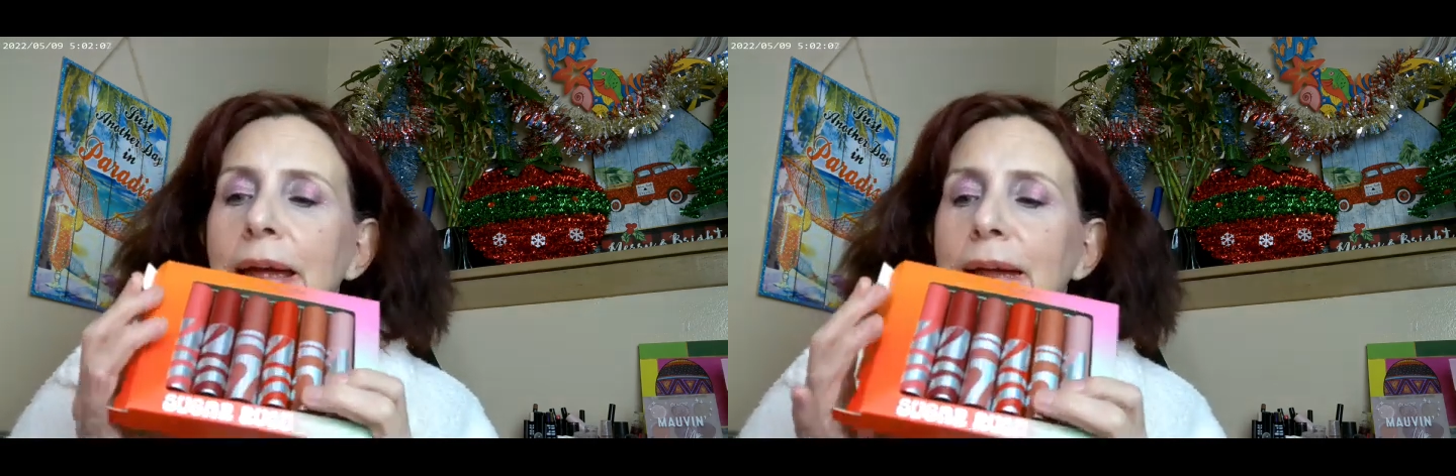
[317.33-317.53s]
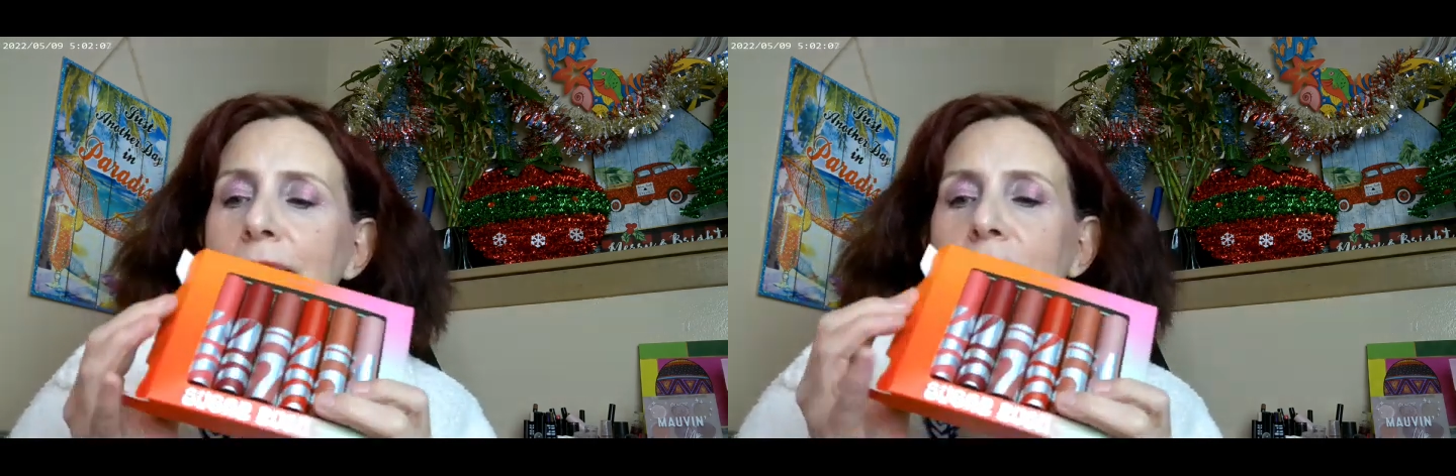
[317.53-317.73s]

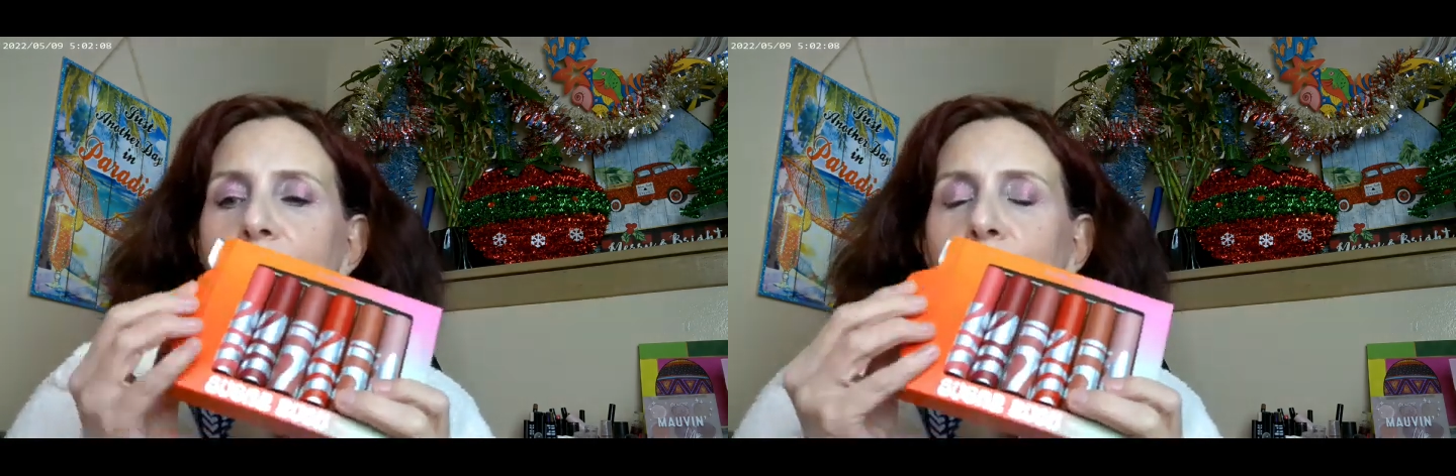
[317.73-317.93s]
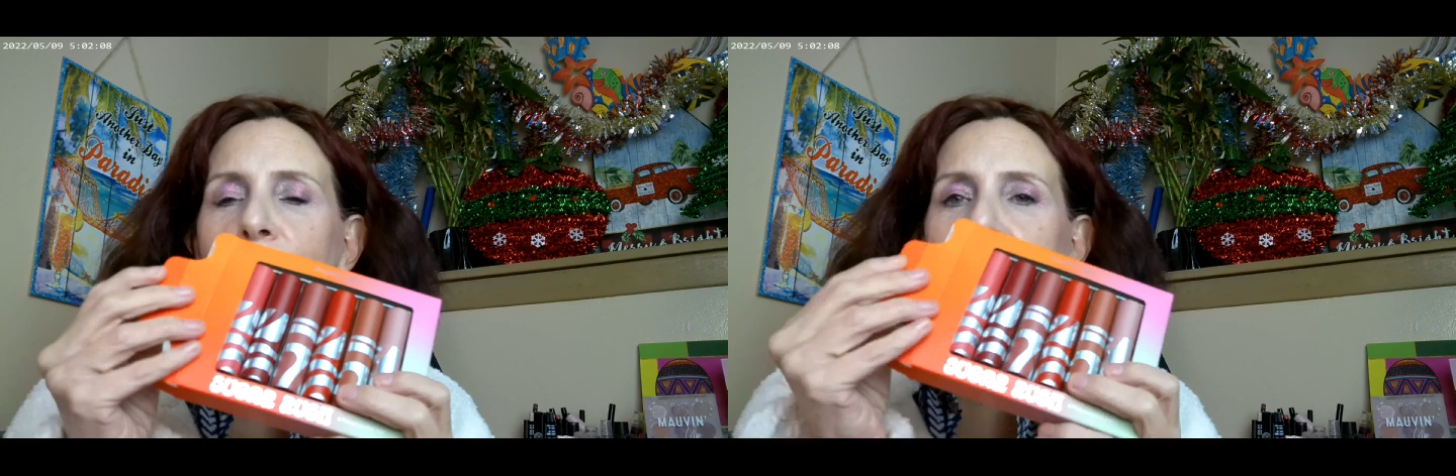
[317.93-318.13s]
and
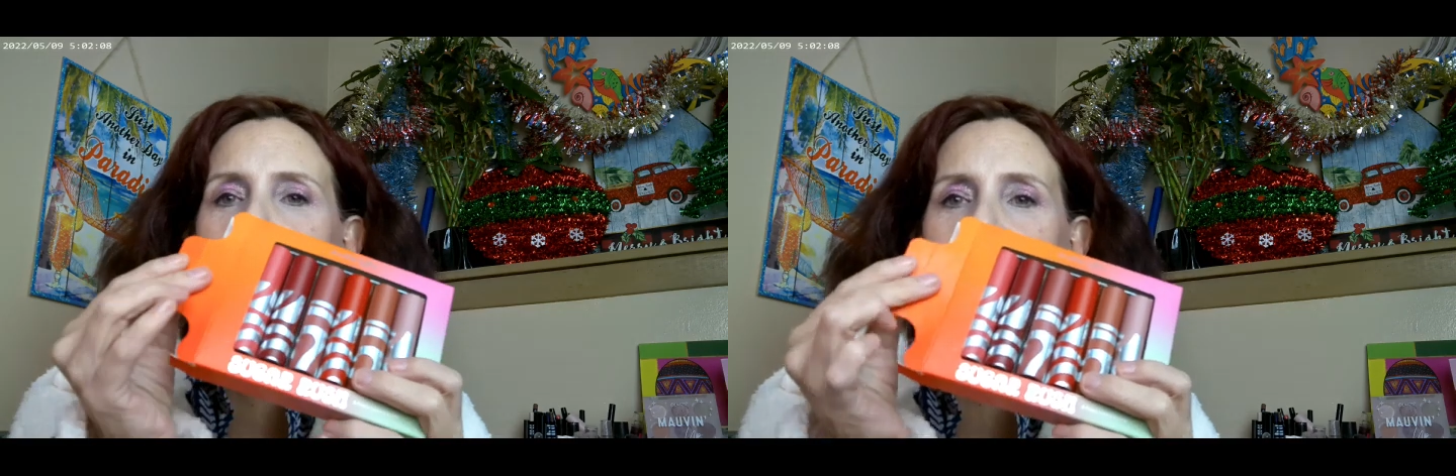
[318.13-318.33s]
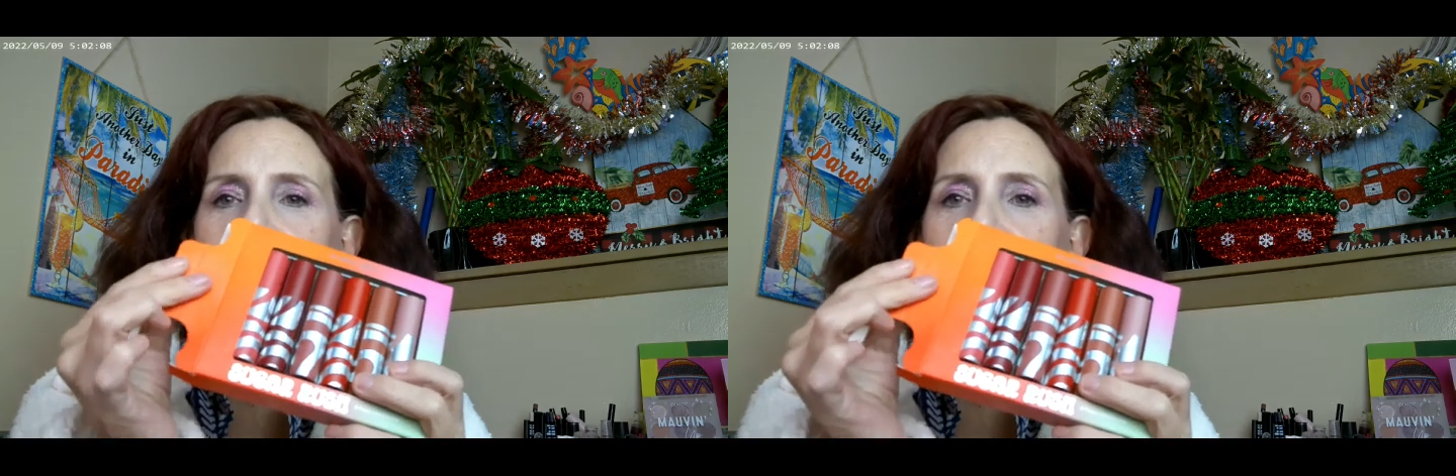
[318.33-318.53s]
so I,
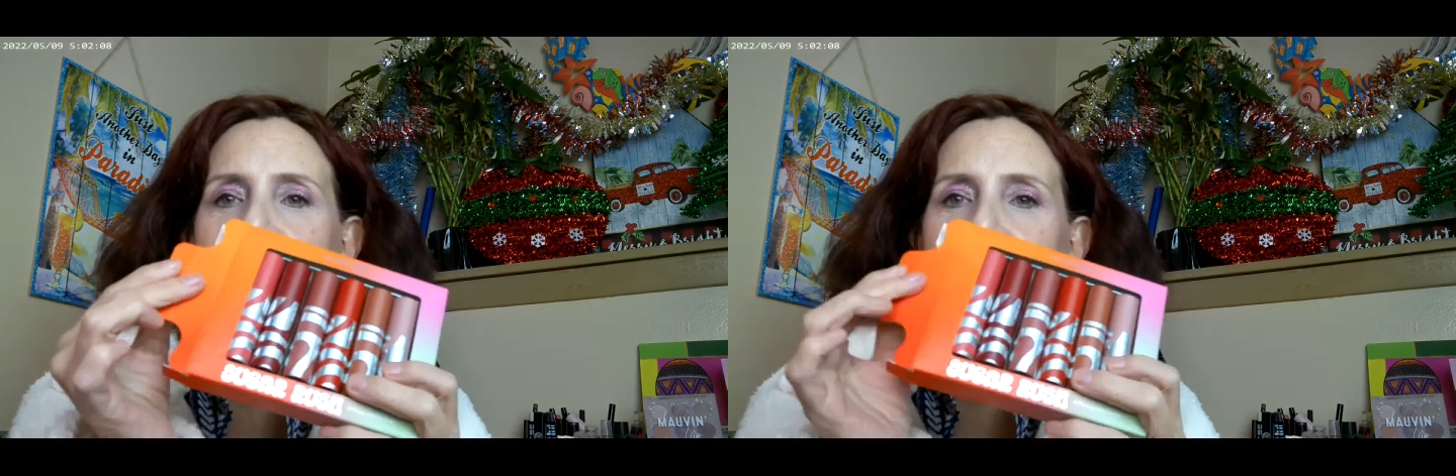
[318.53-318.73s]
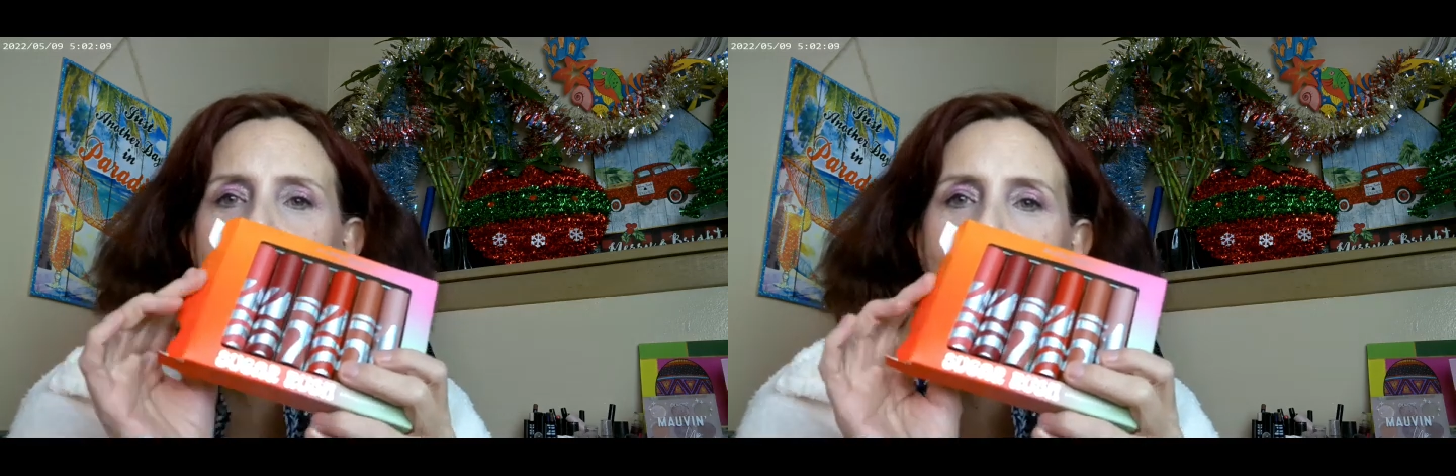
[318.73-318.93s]

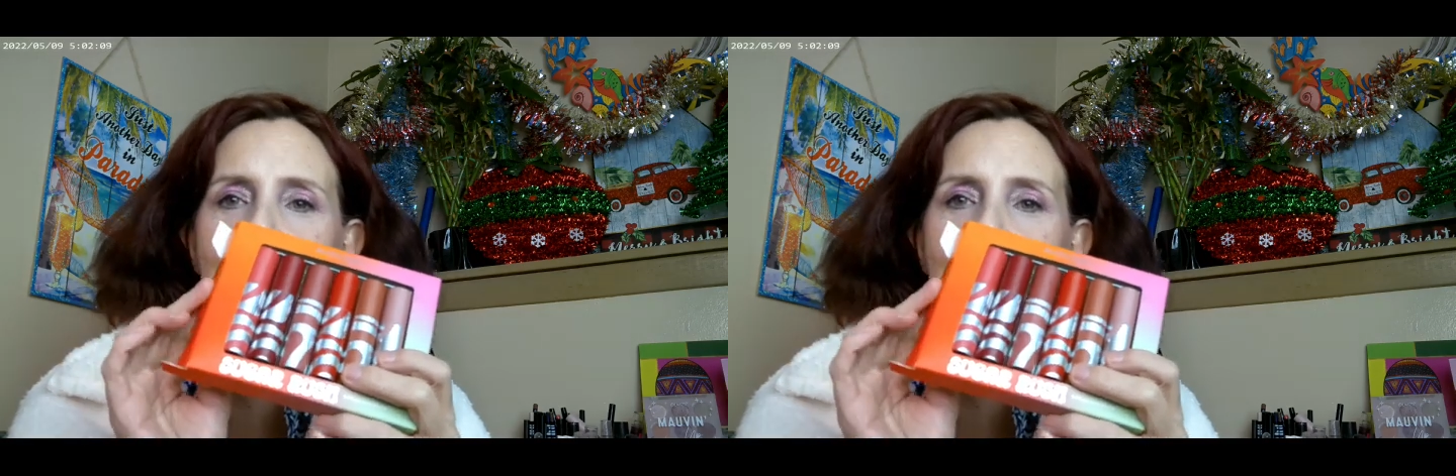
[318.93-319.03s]
yeah,